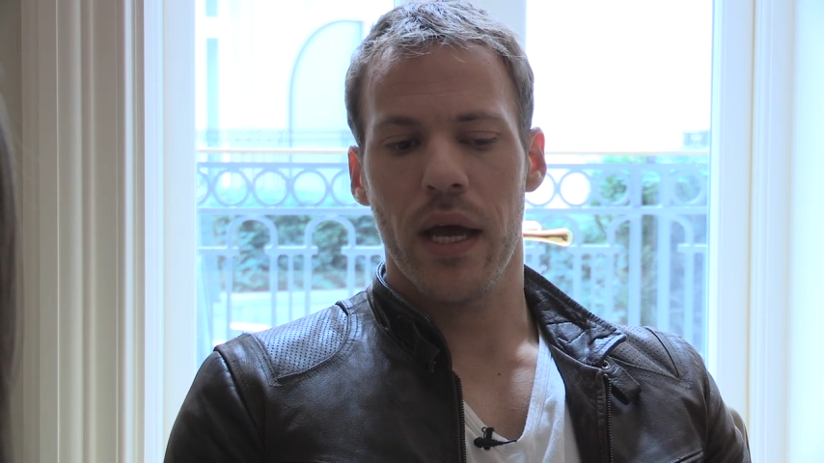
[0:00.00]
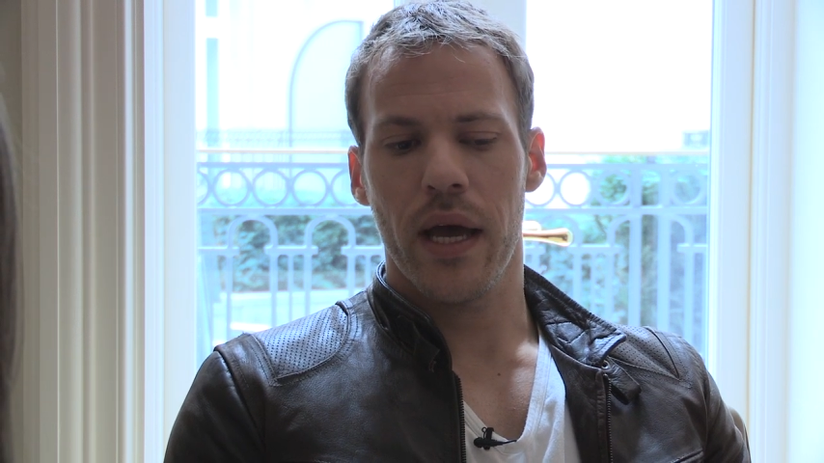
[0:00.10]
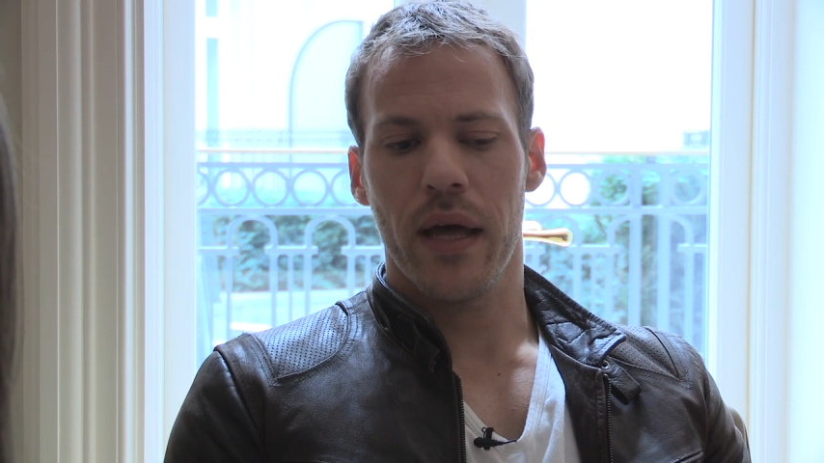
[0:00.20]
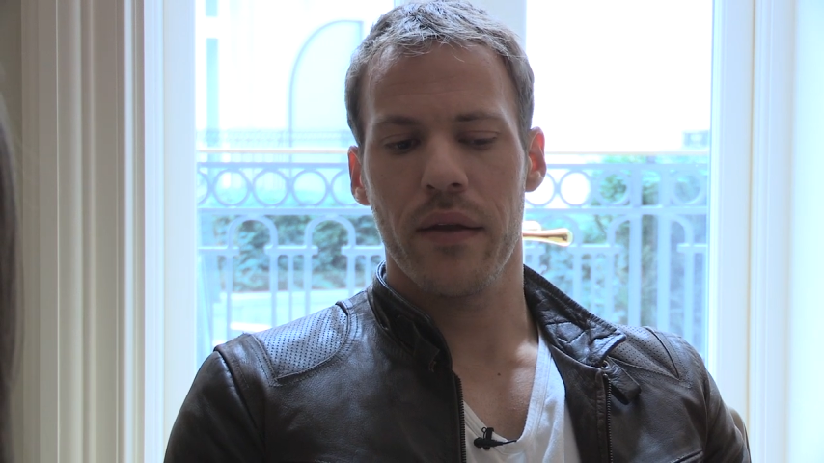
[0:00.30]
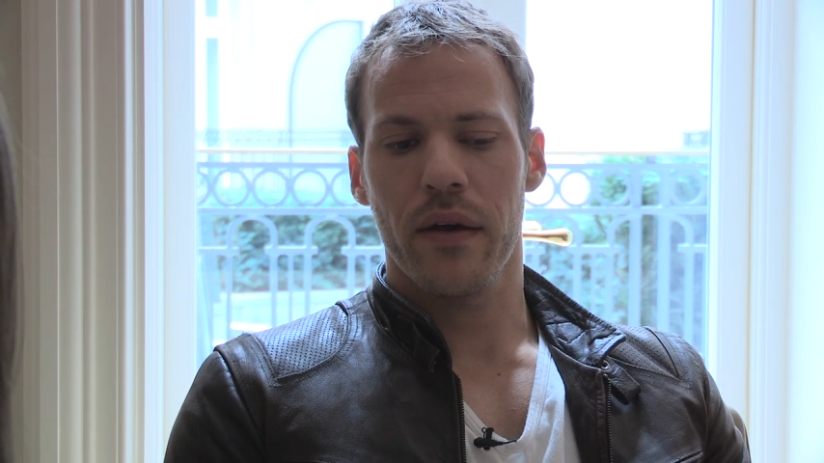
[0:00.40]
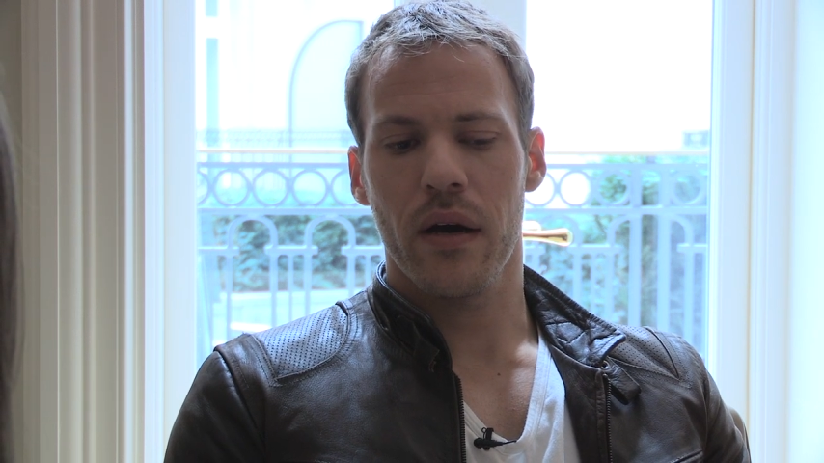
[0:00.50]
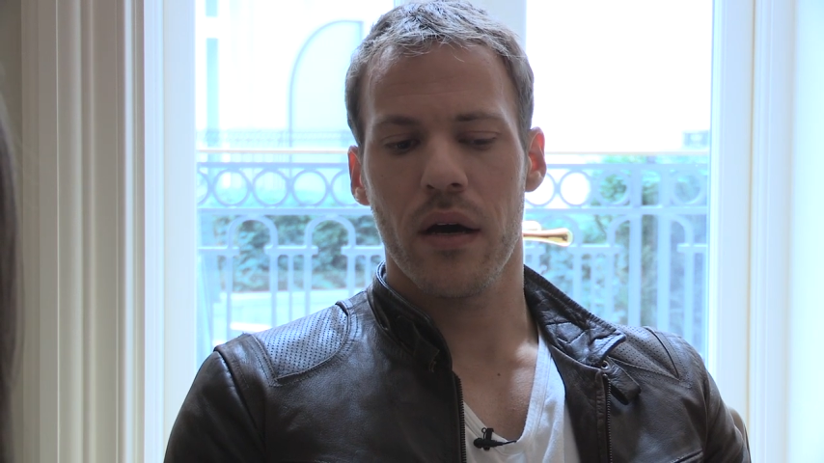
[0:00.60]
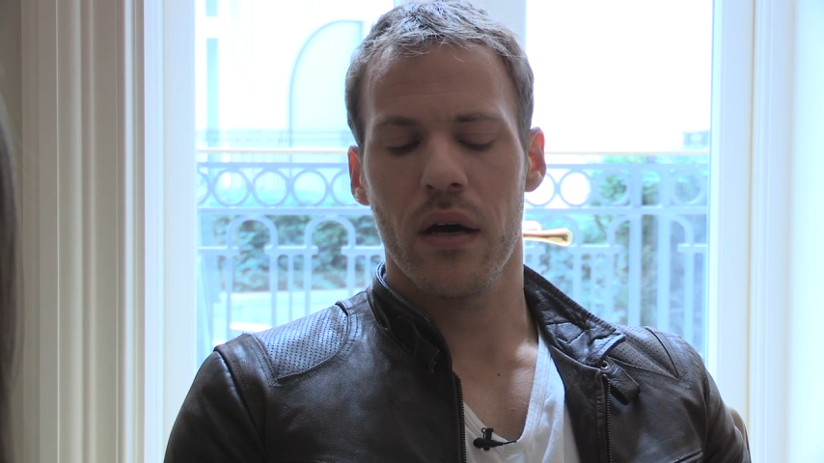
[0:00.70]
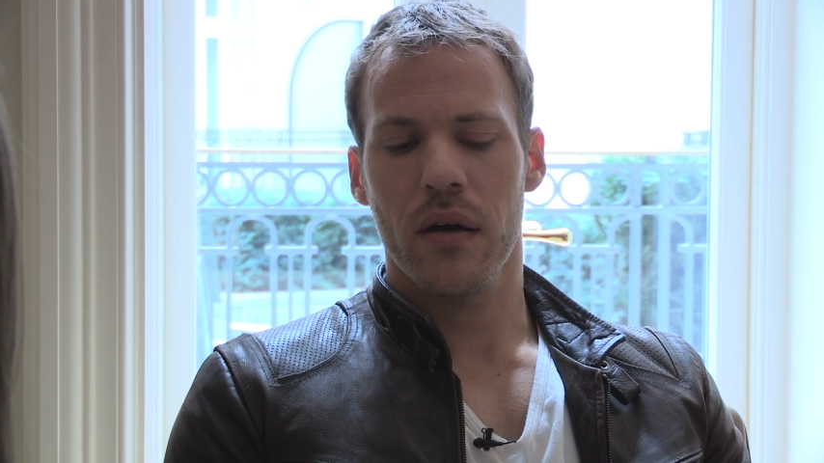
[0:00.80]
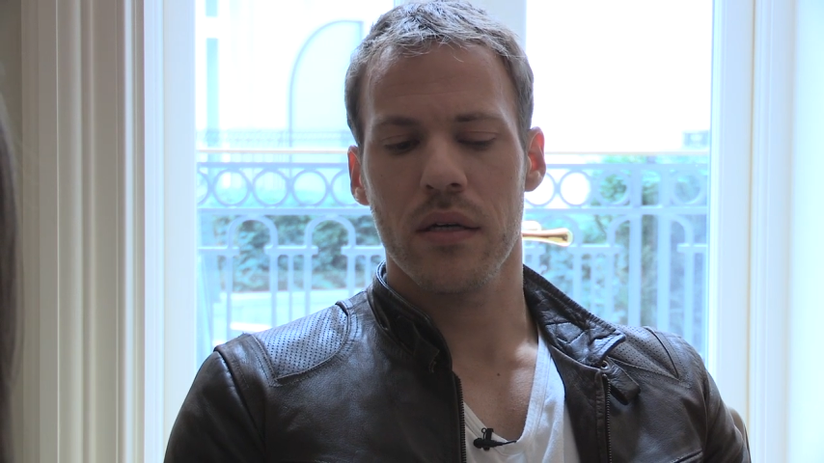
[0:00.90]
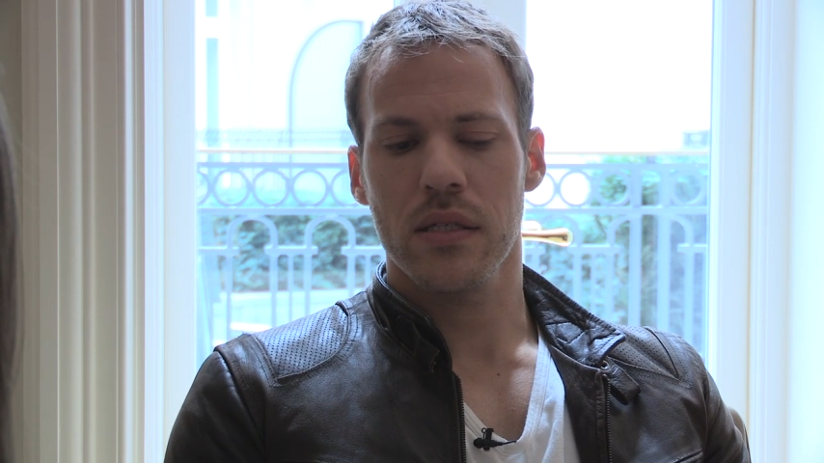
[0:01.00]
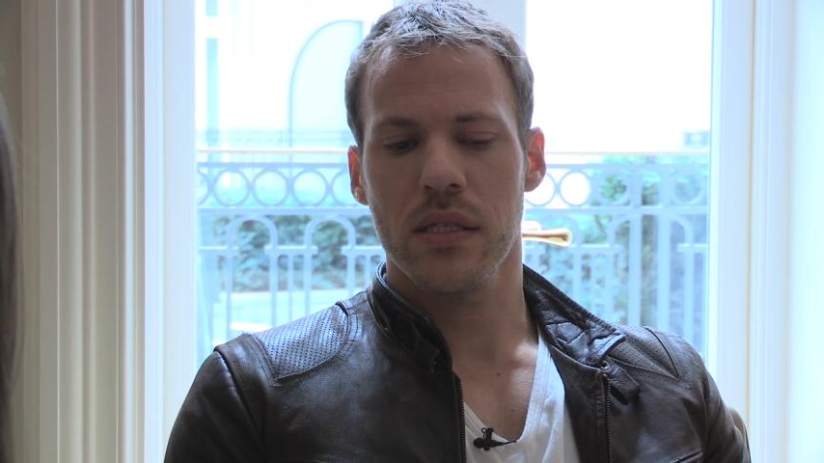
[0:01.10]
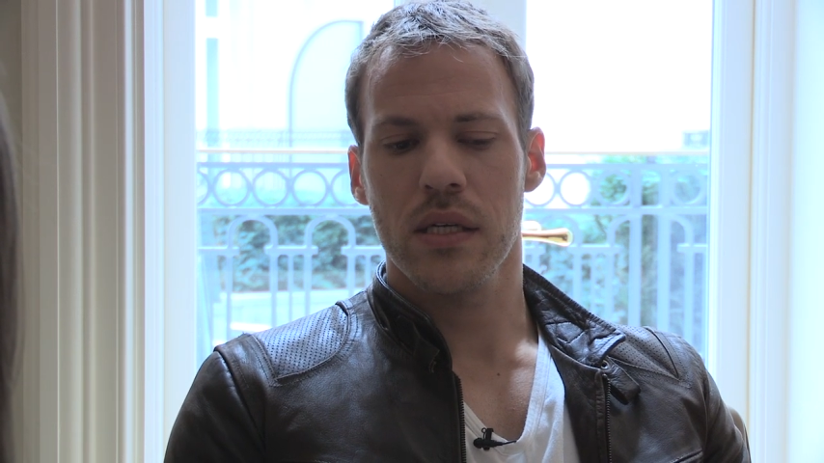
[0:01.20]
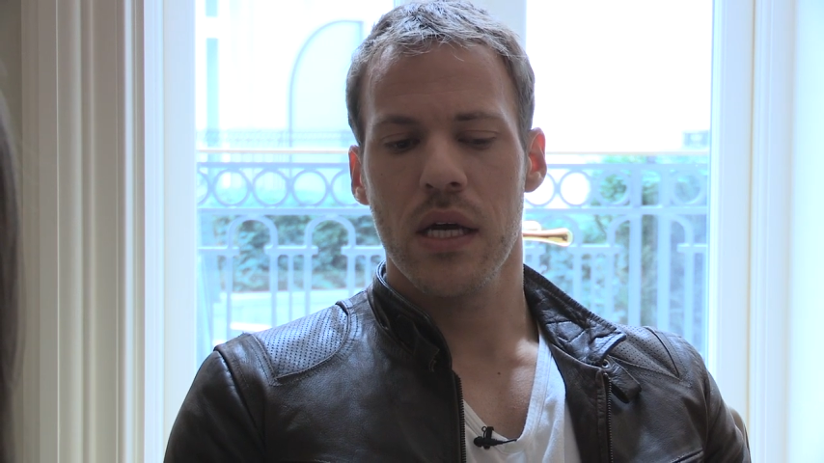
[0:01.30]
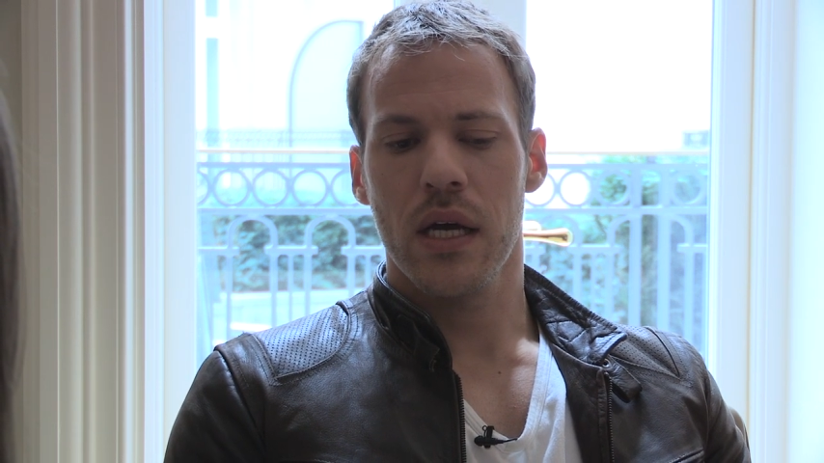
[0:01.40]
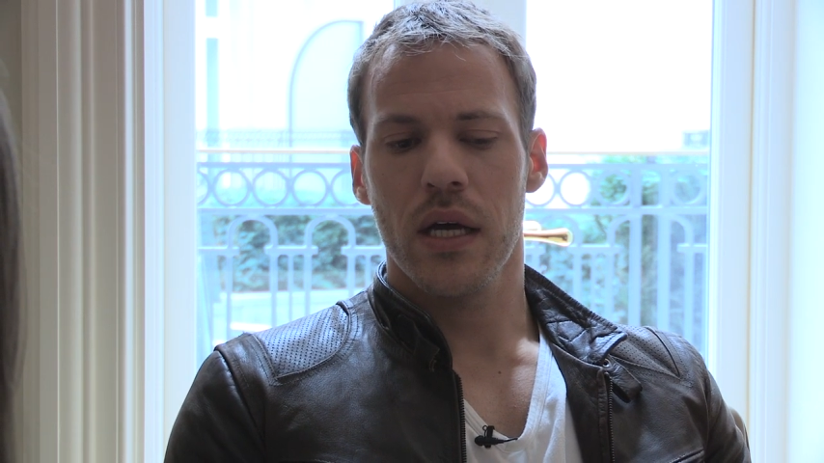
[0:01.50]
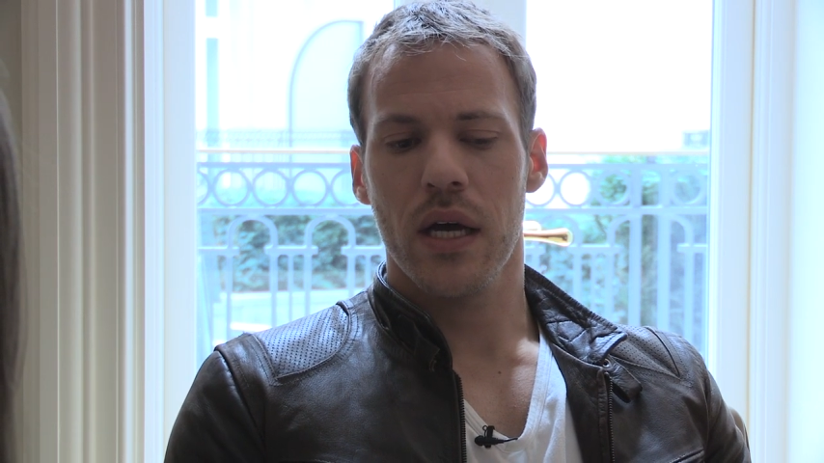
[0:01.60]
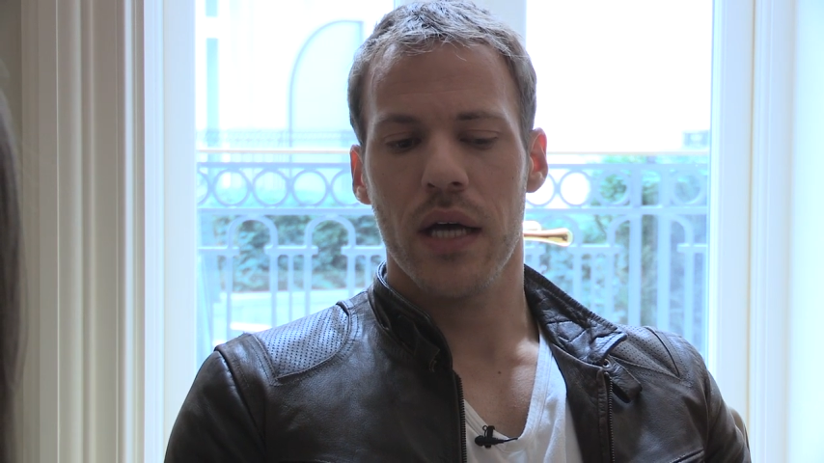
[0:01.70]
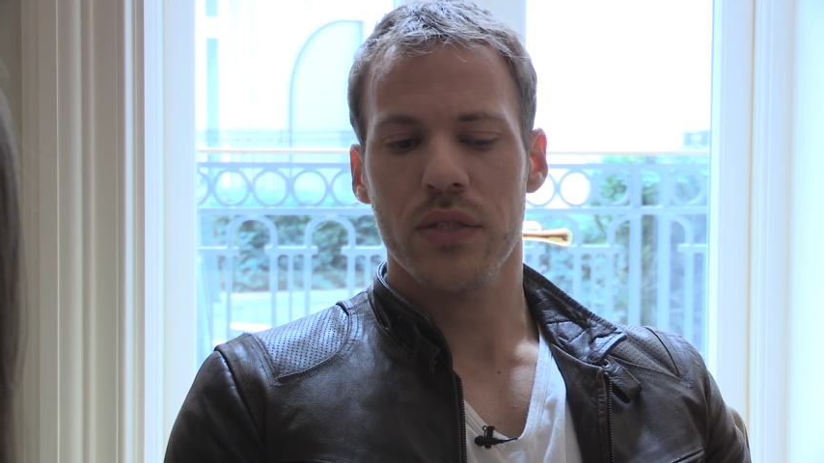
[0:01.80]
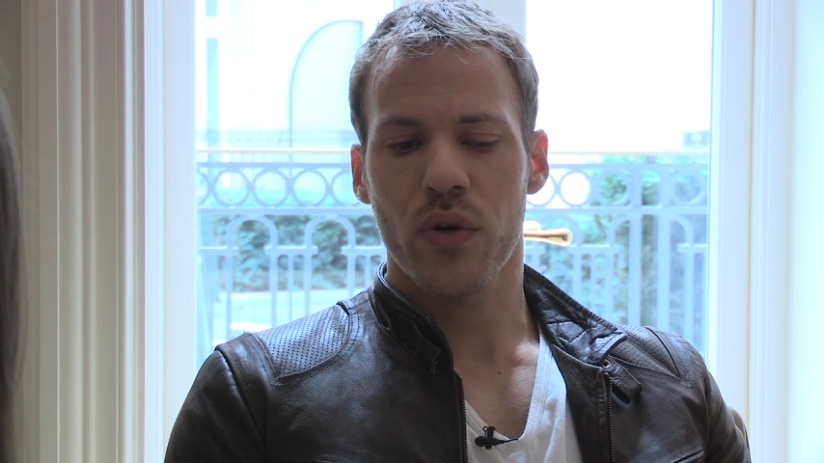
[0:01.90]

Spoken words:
a